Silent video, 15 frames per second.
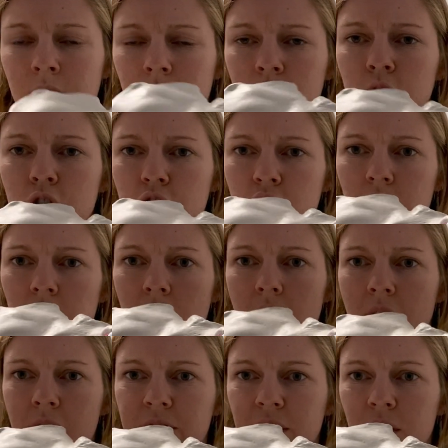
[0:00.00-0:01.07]
usually
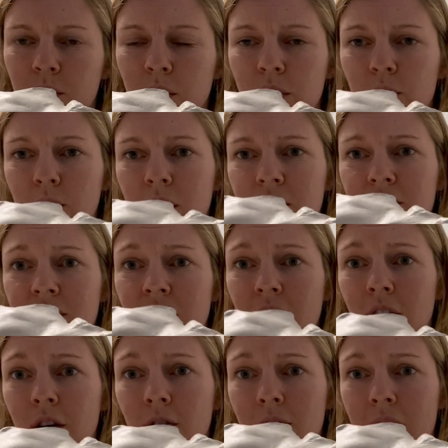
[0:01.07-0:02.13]
often with one
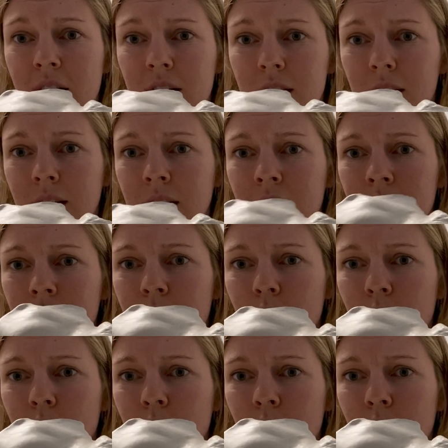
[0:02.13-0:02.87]
finger rectally.